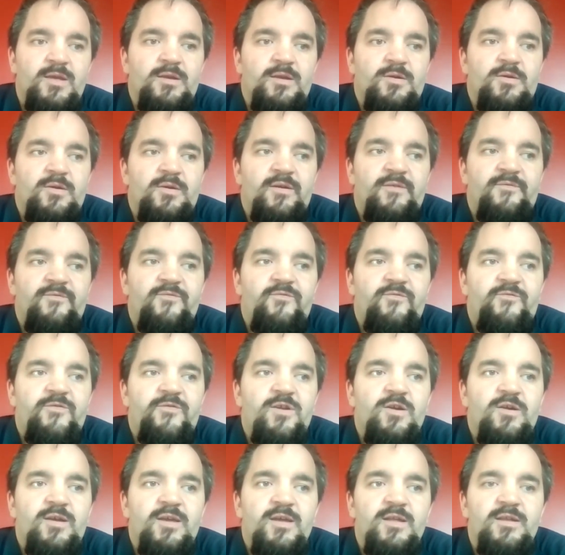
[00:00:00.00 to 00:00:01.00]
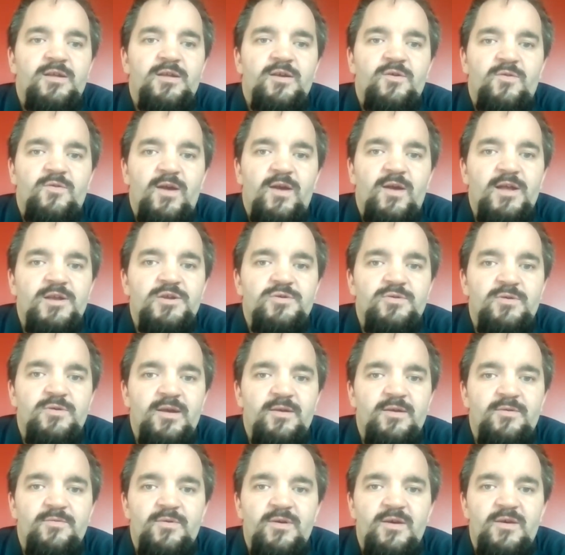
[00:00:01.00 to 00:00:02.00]
if your kid can
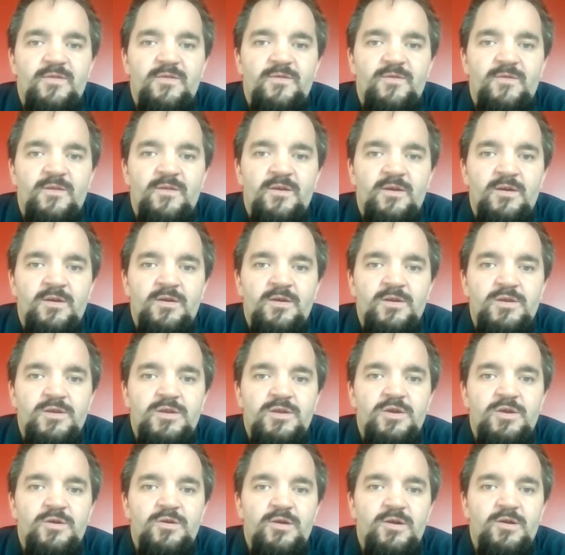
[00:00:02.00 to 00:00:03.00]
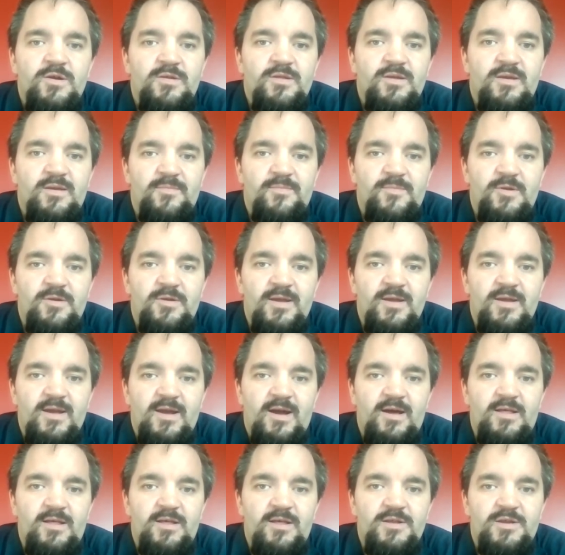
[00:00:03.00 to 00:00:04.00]
graduate with 2 years of community
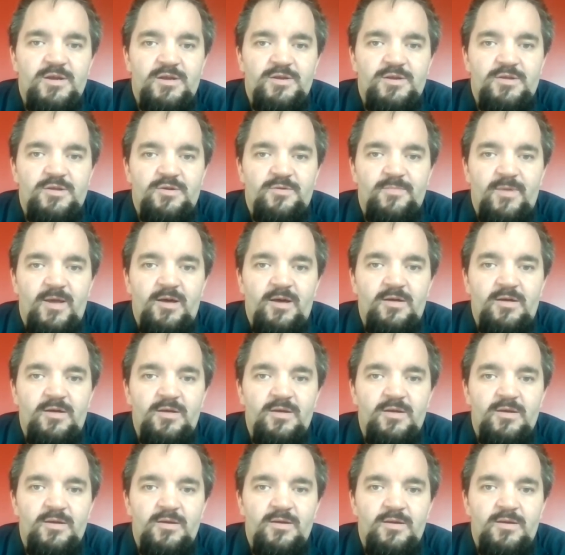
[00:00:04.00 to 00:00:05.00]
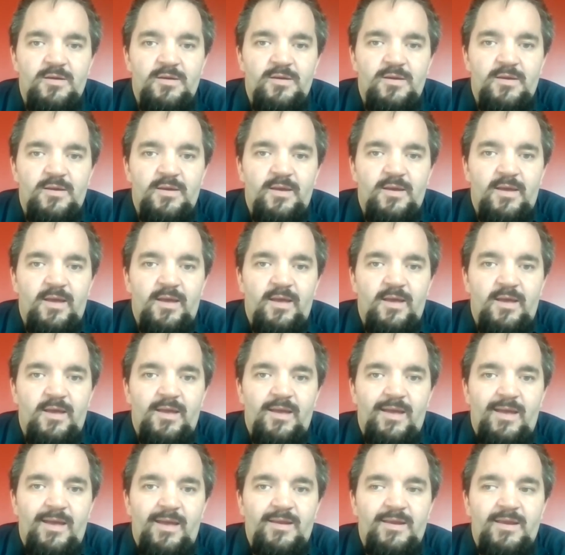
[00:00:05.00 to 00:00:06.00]
college under their belt,
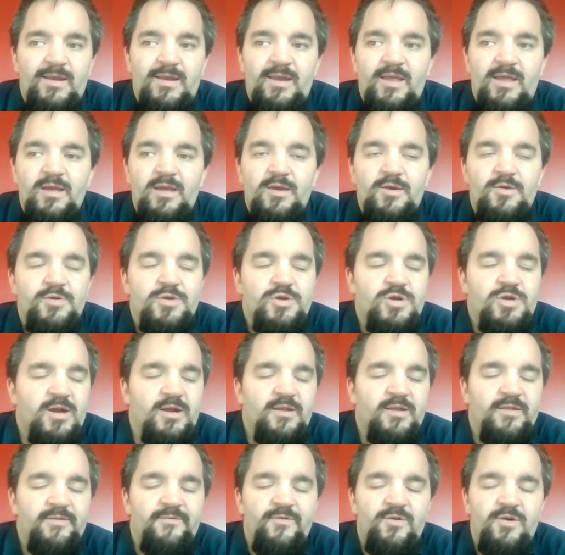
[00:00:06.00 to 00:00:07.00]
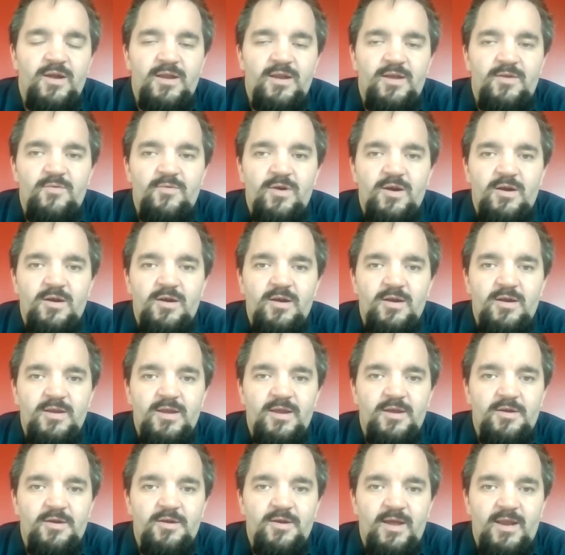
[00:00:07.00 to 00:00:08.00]
and then they can go transfer anywhere,
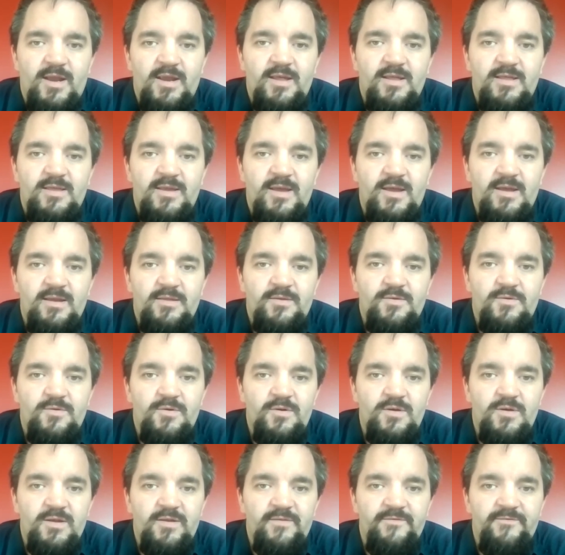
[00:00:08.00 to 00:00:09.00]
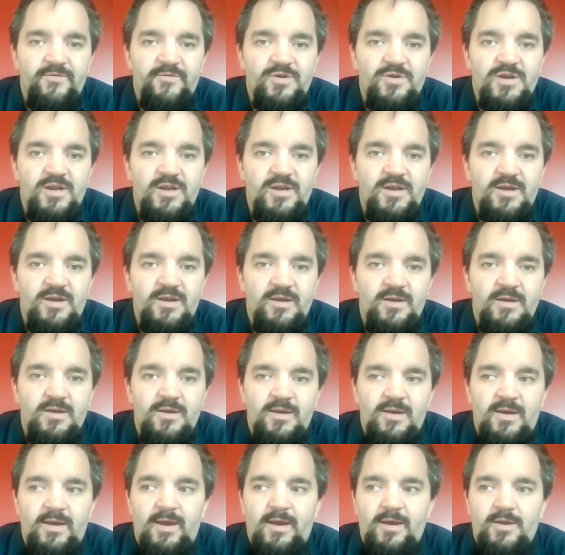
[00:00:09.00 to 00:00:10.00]
to any state school in Virginia,
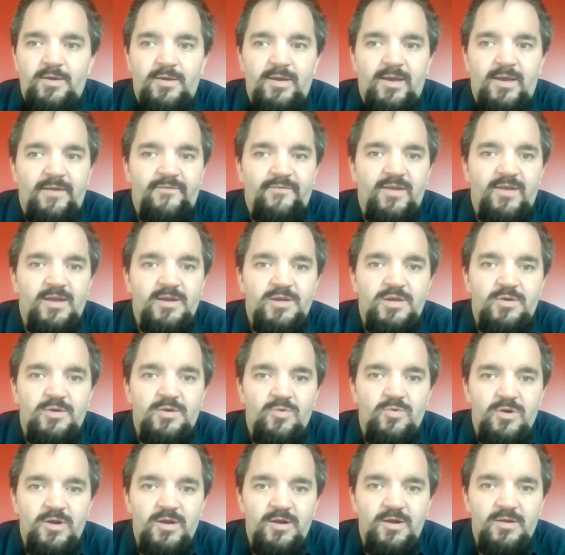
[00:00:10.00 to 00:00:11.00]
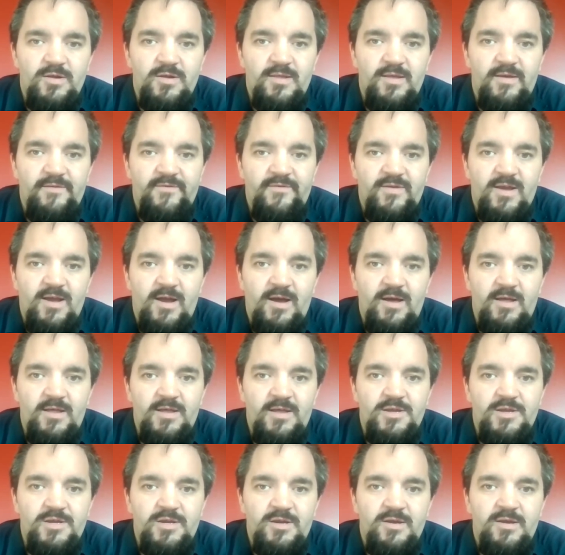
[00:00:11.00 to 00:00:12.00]
and only have to get 2 more years left of
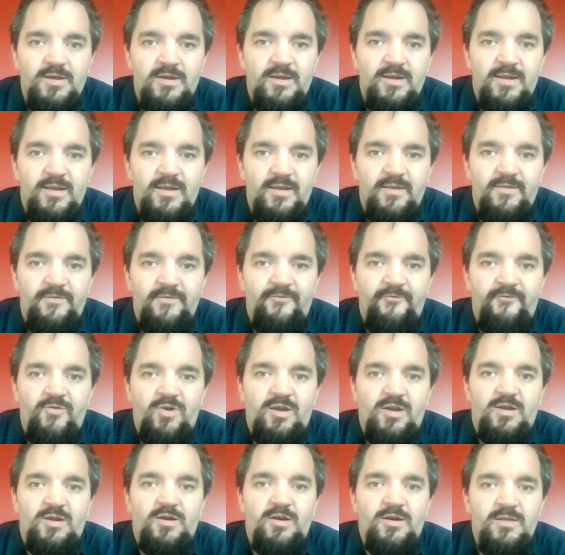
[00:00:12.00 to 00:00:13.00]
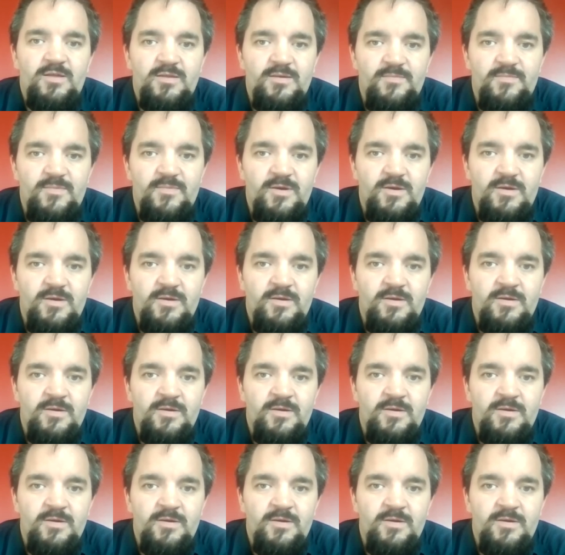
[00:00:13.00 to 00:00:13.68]
college, it's freaking awesome.